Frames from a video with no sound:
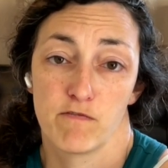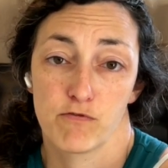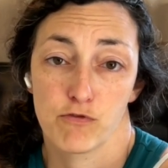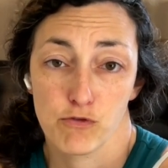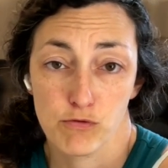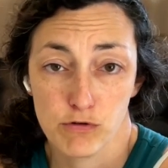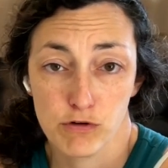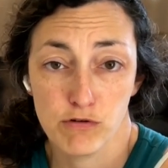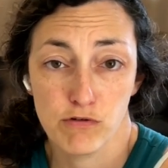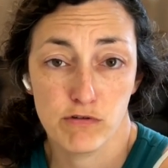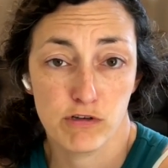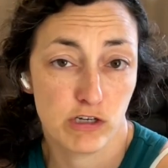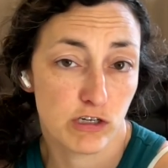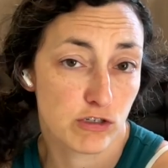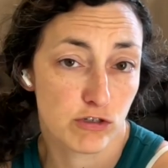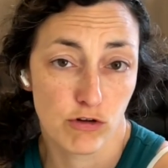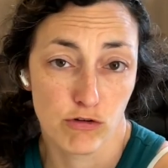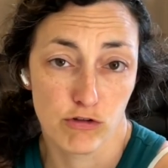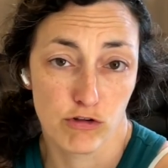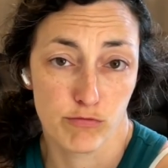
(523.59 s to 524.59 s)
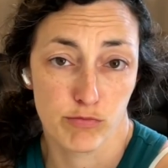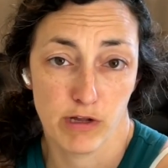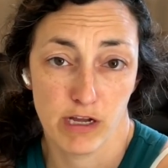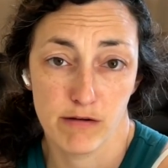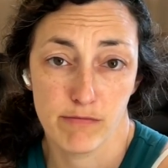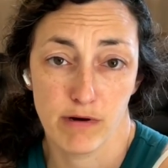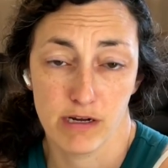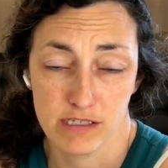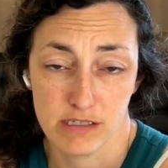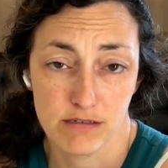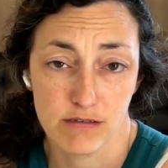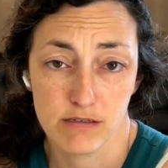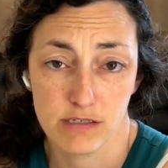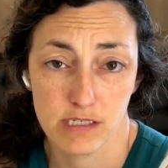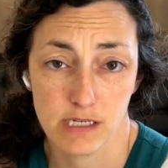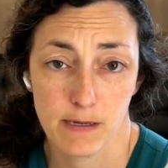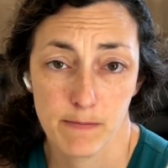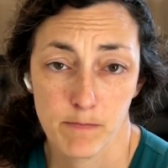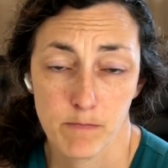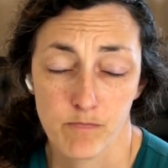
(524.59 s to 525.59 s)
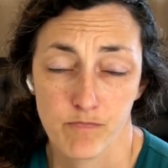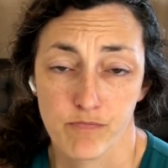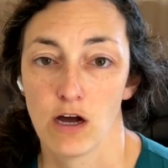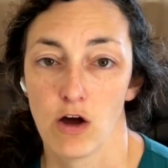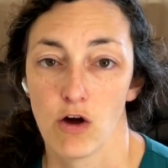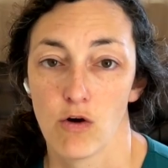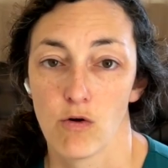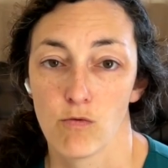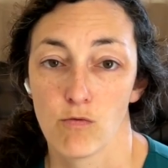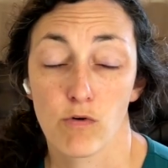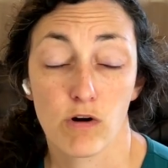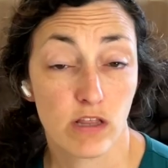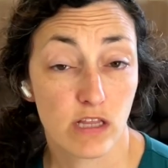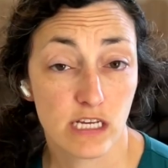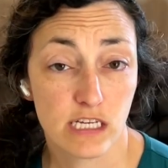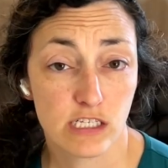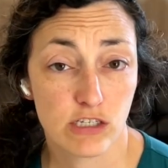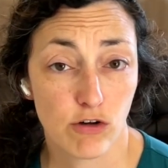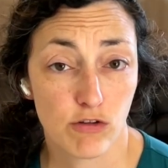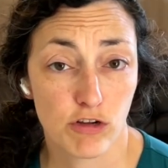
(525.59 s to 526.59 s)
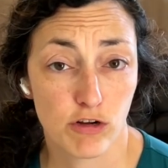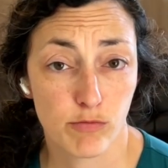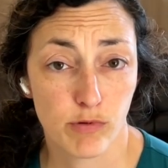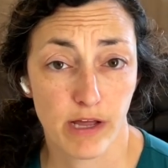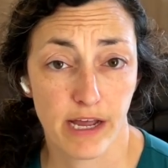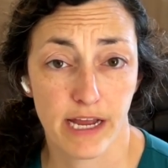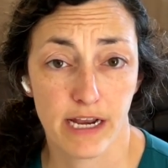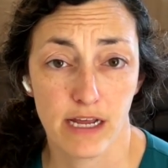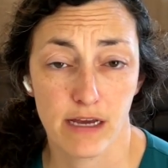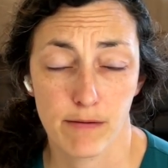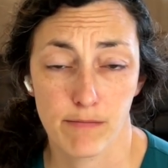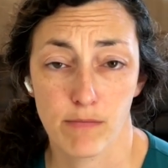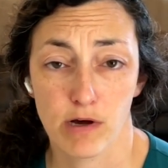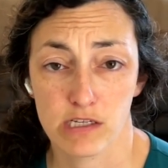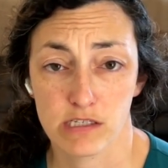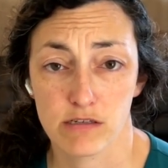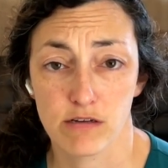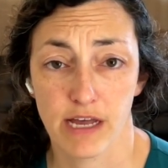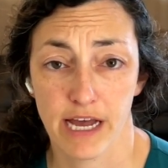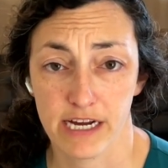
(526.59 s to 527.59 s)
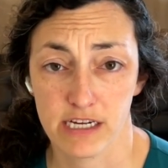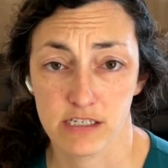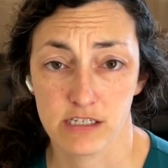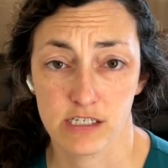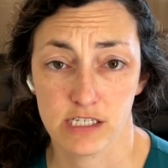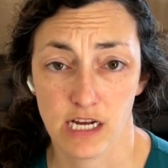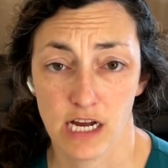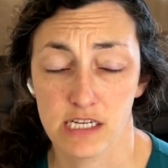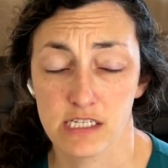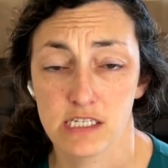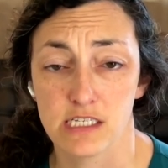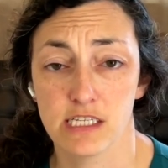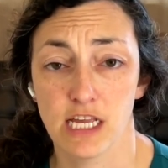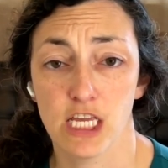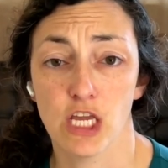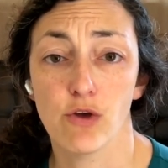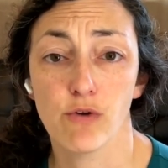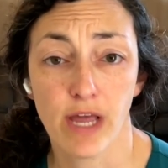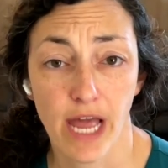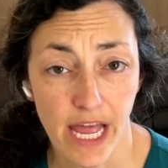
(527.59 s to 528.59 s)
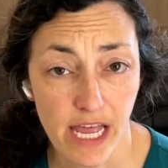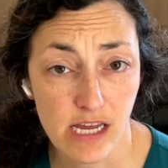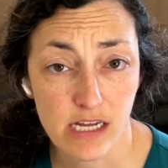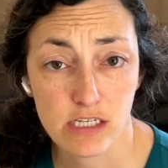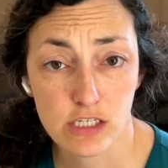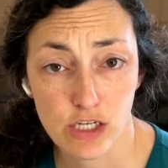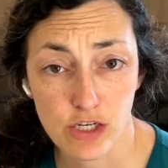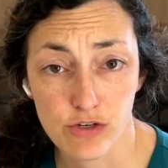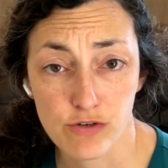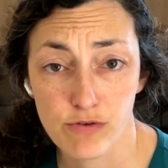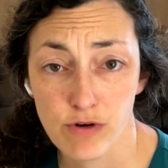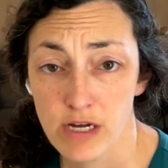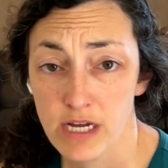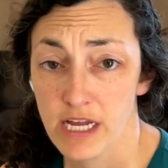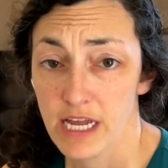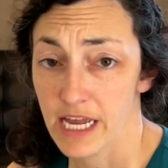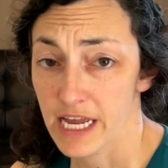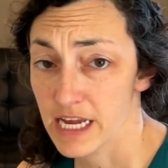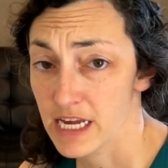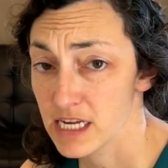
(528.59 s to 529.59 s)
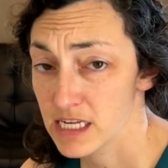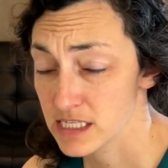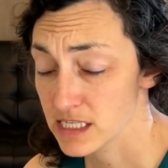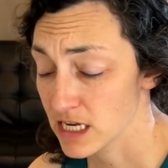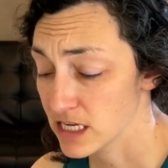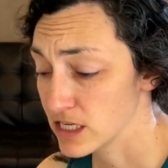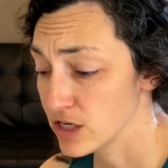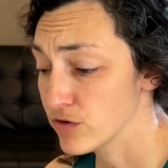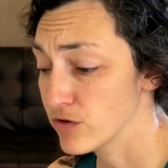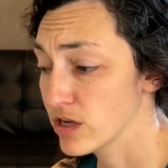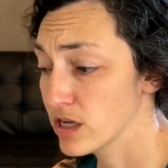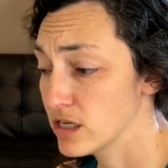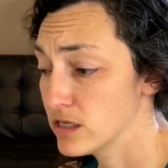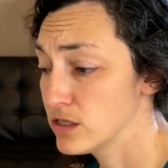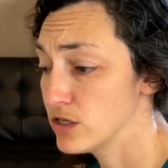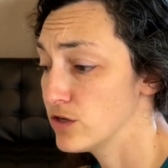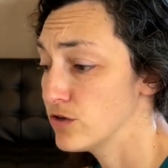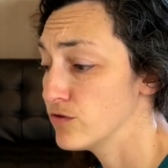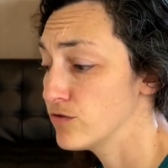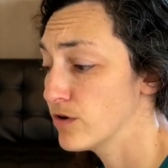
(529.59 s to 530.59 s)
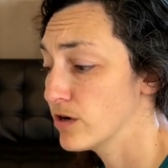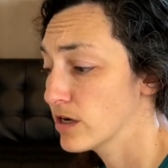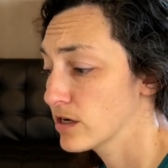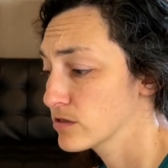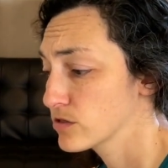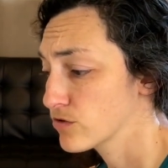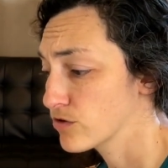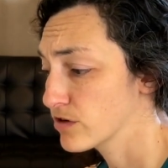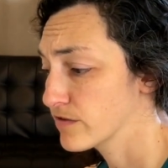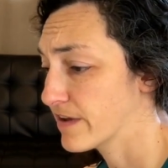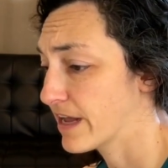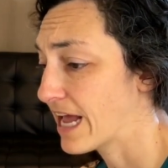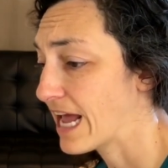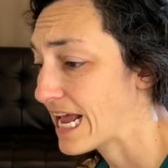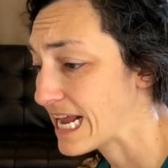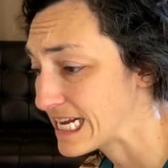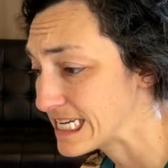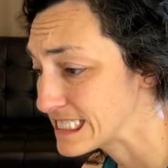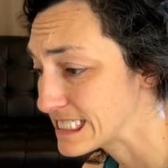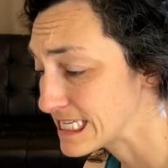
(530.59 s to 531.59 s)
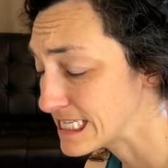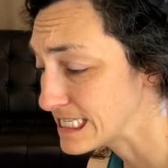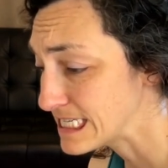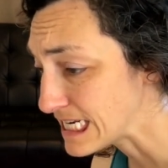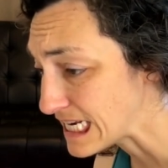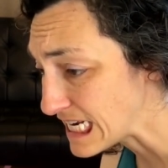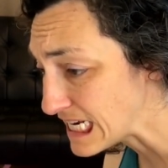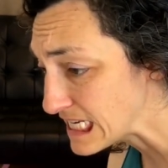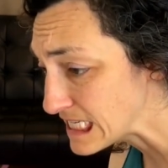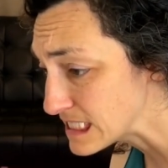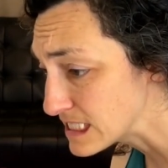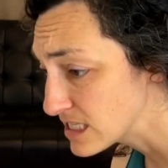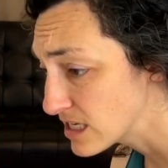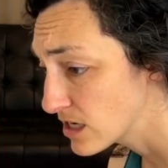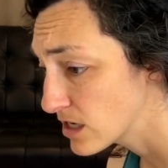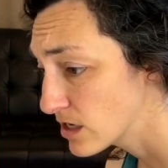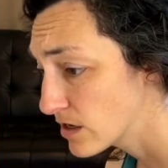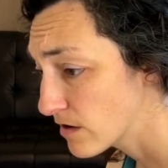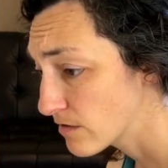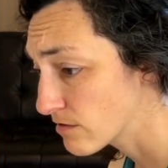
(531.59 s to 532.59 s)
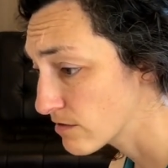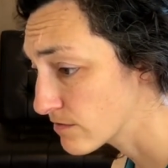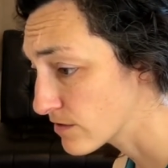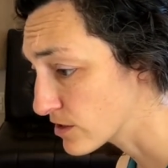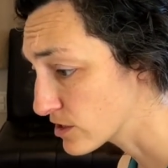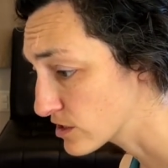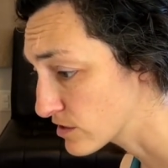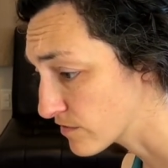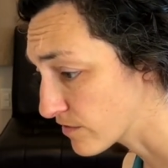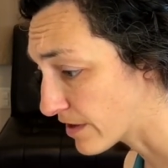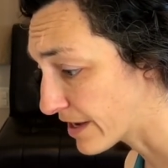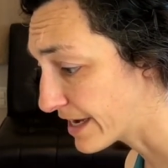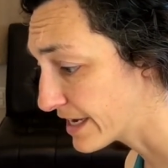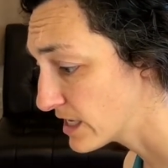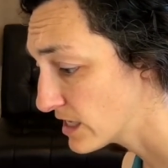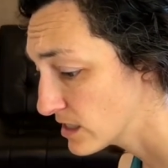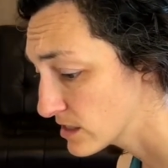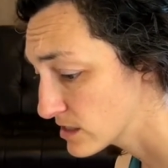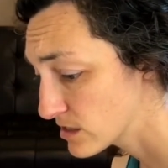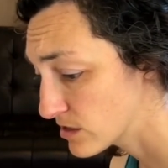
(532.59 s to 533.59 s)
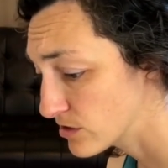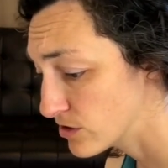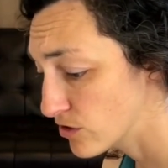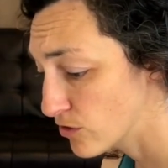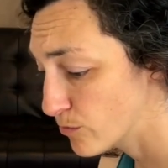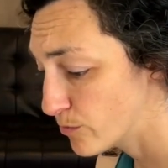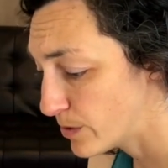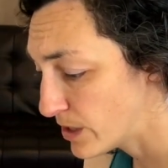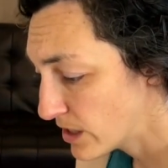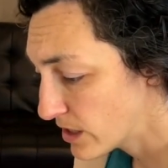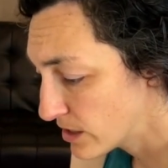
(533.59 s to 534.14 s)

through your shoulder blade muscles. One of these shoulder blade muscle exercises that you can do is you can do sort of a hands and knees reverse fly. So you'll be